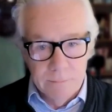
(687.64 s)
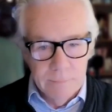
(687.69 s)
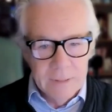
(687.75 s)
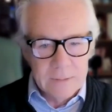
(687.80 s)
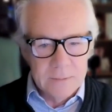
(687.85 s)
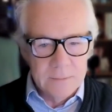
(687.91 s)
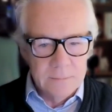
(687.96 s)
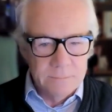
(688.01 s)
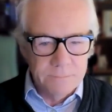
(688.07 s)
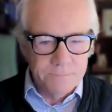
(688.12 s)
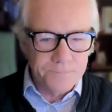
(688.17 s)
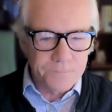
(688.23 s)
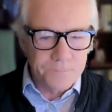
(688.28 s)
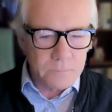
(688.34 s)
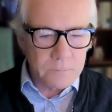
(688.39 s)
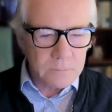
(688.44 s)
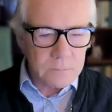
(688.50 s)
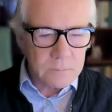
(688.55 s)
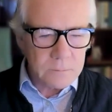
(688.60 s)
button
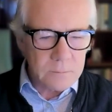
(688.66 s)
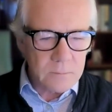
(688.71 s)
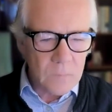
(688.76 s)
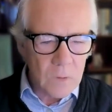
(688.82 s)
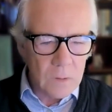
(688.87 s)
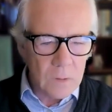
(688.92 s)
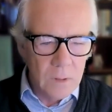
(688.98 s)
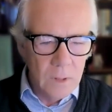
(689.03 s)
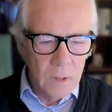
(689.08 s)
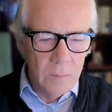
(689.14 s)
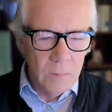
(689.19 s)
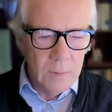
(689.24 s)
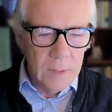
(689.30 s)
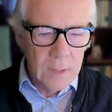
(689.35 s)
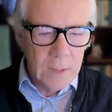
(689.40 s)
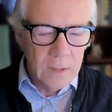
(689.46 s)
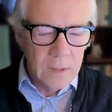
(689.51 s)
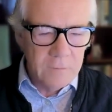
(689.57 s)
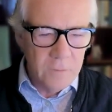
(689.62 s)
on
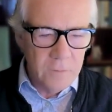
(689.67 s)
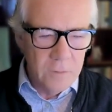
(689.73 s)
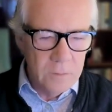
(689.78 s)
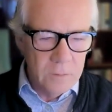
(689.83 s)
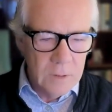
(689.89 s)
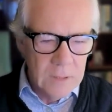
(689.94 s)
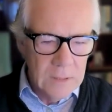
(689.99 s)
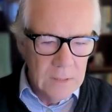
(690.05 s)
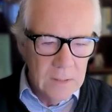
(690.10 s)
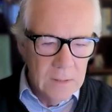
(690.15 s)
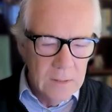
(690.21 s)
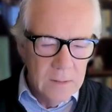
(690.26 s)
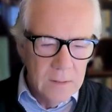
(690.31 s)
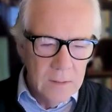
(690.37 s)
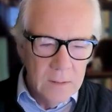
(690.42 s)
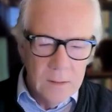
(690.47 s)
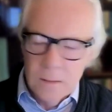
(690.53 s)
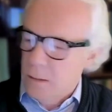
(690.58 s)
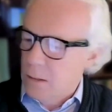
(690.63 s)
my iPhone.
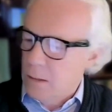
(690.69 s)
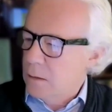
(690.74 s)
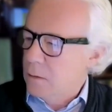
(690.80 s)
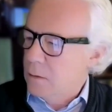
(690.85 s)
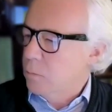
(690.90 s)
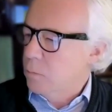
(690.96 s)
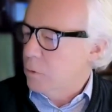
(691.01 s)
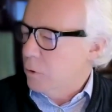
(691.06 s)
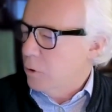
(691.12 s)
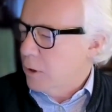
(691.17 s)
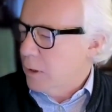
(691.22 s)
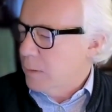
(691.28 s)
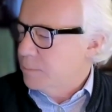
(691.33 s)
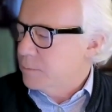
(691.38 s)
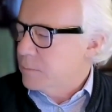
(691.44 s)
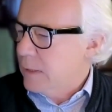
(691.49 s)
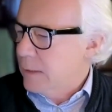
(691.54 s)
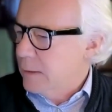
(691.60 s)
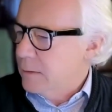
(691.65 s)
It will log
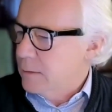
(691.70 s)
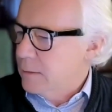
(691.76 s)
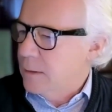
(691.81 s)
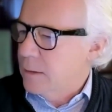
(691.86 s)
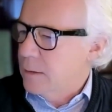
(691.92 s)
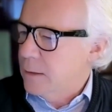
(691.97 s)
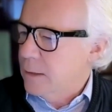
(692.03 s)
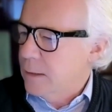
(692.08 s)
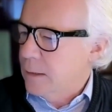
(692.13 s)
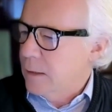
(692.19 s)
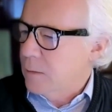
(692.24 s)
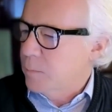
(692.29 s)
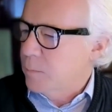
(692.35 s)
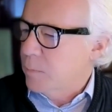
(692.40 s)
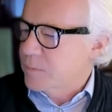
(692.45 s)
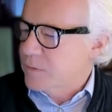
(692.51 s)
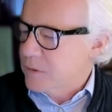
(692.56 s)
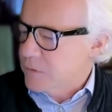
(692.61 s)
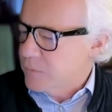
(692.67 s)
up, and out
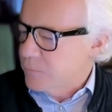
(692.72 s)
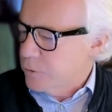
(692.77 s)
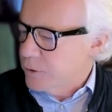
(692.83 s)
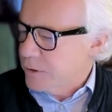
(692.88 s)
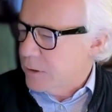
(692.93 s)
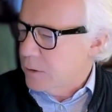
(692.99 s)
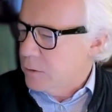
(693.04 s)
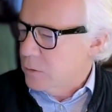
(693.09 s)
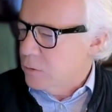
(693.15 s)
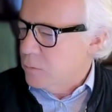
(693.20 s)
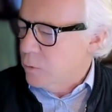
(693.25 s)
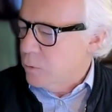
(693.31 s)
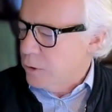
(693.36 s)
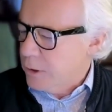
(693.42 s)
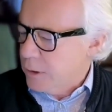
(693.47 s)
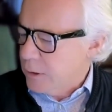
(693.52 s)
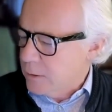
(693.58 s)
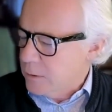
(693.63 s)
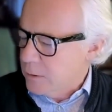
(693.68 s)
pops this voice. Good
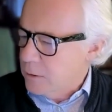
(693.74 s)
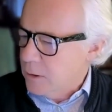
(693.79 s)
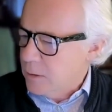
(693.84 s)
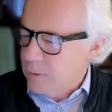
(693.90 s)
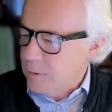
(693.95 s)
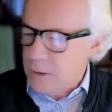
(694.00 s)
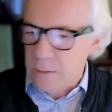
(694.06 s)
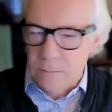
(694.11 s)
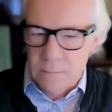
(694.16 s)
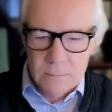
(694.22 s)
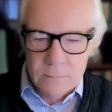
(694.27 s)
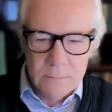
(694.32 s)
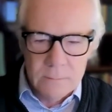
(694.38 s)
morning. Can you hear me?